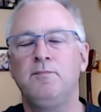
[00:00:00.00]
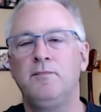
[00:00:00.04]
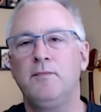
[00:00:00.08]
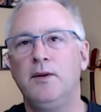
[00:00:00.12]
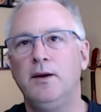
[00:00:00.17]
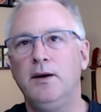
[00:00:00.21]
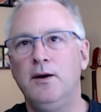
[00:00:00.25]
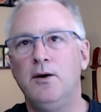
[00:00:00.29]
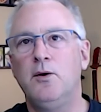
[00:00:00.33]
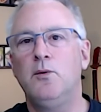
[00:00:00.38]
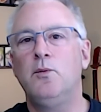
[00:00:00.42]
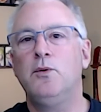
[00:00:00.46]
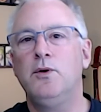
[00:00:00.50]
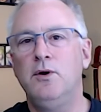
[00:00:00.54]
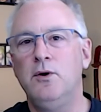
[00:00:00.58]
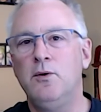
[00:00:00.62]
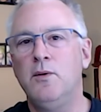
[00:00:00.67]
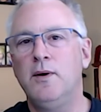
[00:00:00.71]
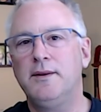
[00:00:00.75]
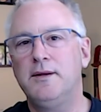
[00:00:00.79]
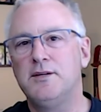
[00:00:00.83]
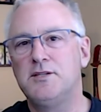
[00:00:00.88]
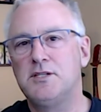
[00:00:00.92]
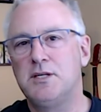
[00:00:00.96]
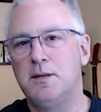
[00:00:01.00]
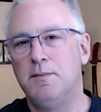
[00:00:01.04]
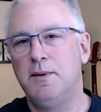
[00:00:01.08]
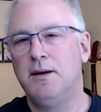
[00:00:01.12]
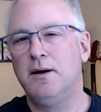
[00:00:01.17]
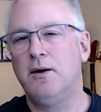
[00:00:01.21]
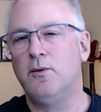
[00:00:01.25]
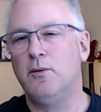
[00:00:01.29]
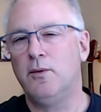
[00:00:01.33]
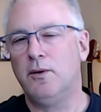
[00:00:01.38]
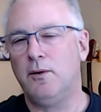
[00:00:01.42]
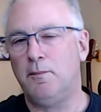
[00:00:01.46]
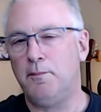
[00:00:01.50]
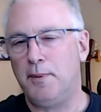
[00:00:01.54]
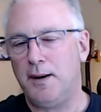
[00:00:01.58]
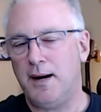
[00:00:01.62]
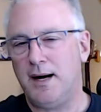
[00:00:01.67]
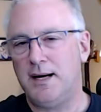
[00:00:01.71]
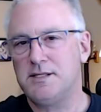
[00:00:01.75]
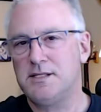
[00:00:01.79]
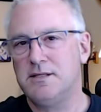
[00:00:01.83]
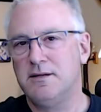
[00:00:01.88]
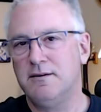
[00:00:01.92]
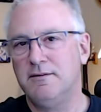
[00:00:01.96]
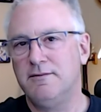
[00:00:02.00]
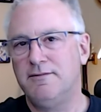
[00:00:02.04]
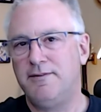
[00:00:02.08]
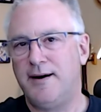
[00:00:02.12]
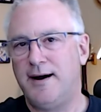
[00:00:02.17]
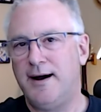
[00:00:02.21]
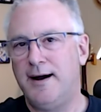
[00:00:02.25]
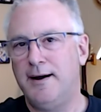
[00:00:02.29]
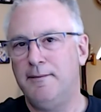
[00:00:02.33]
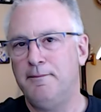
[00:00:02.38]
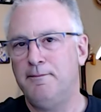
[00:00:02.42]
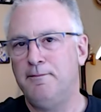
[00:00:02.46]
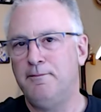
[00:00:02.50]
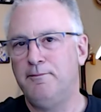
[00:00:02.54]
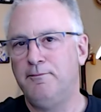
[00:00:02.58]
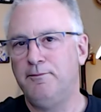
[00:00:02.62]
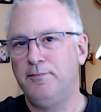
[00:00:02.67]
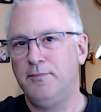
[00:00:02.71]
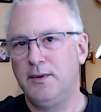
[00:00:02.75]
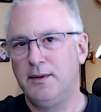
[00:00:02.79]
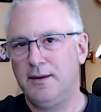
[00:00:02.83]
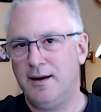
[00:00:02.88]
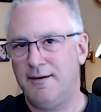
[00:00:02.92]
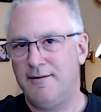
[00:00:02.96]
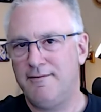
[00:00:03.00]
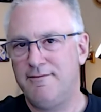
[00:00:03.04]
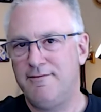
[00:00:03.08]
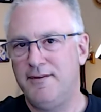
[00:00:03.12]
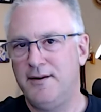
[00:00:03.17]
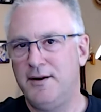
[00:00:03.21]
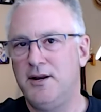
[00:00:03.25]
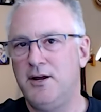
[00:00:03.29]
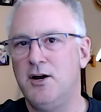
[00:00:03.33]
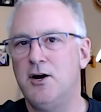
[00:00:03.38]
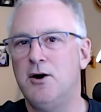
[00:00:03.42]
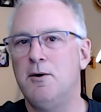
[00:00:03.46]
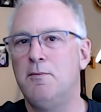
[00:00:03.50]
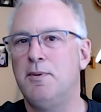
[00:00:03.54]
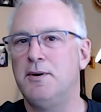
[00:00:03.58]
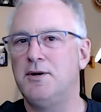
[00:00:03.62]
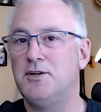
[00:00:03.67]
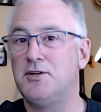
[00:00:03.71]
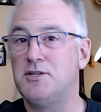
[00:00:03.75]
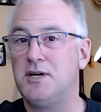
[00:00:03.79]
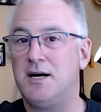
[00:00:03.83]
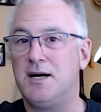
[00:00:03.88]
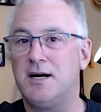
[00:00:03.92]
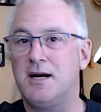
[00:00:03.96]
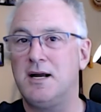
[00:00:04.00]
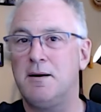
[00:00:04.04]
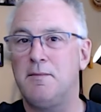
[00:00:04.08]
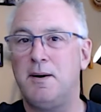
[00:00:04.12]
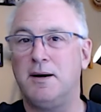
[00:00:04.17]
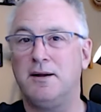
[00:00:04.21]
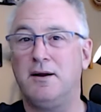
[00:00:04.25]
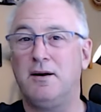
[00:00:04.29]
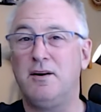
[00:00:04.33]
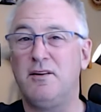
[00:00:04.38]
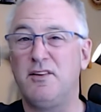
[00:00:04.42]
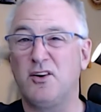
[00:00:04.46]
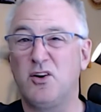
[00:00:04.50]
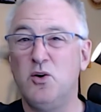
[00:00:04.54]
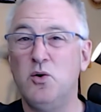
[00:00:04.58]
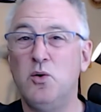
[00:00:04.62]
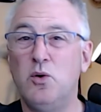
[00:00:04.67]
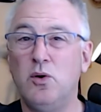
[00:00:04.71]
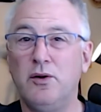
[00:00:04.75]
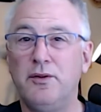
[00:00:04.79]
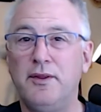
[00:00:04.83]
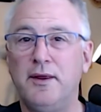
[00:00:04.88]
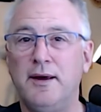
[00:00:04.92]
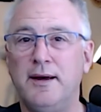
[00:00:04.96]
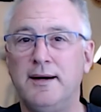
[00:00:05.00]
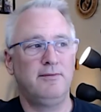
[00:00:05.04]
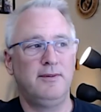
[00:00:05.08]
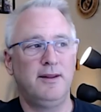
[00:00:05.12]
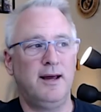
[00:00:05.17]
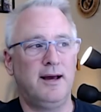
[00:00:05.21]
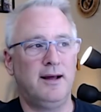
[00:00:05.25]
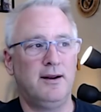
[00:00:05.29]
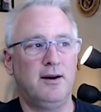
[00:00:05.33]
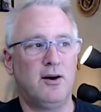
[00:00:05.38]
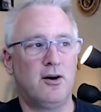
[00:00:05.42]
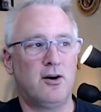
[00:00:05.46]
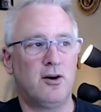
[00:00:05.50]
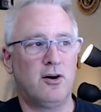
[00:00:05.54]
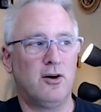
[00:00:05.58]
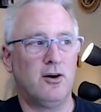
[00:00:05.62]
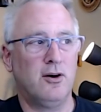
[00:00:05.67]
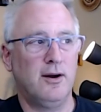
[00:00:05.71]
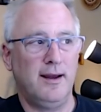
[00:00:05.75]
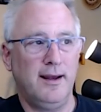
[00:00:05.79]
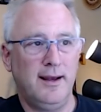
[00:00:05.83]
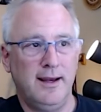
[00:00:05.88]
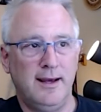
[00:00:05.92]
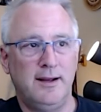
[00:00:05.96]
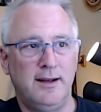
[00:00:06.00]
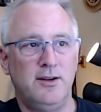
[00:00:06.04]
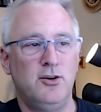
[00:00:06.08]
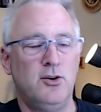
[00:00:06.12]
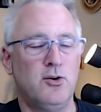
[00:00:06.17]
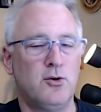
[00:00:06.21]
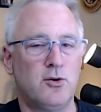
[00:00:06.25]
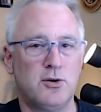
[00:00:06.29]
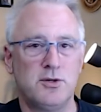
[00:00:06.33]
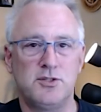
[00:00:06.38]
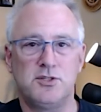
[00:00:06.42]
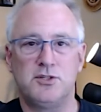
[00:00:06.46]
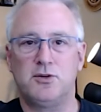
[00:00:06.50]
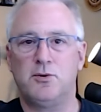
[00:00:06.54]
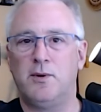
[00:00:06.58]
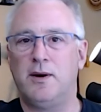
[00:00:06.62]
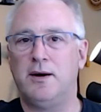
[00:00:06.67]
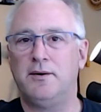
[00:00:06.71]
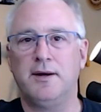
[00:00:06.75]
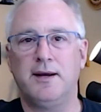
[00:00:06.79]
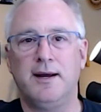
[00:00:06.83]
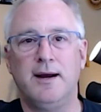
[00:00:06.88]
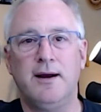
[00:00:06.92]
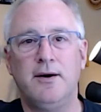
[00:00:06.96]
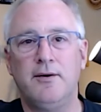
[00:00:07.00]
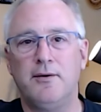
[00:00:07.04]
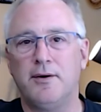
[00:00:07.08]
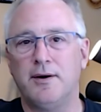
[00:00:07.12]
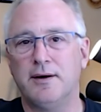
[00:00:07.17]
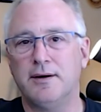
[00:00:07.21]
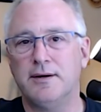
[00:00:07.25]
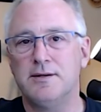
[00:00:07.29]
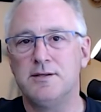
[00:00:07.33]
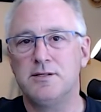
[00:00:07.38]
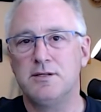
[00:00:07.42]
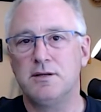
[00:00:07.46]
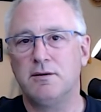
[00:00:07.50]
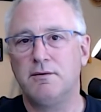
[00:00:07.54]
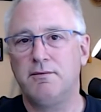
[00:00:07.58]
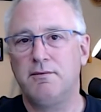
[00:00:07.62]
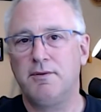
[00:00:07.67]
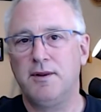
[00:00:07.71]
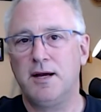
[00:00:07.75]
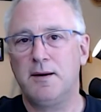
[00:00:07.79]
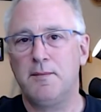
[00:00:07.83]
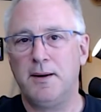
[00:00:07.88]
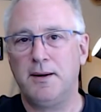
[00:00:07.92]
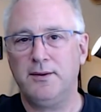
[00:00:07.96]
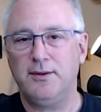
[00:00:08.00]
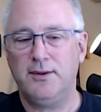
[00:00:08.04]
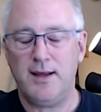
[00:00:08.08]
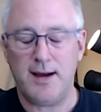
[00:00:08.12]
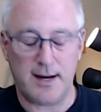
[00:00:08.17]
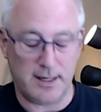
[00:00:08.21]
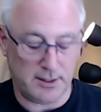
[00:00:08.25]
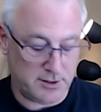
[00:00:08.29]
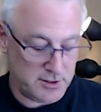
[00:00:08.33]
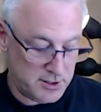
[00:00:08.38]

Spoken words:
you know, you want this to be a real positive vibe type video, but you're talking about all the cool things that are in your surrounding area. So think about that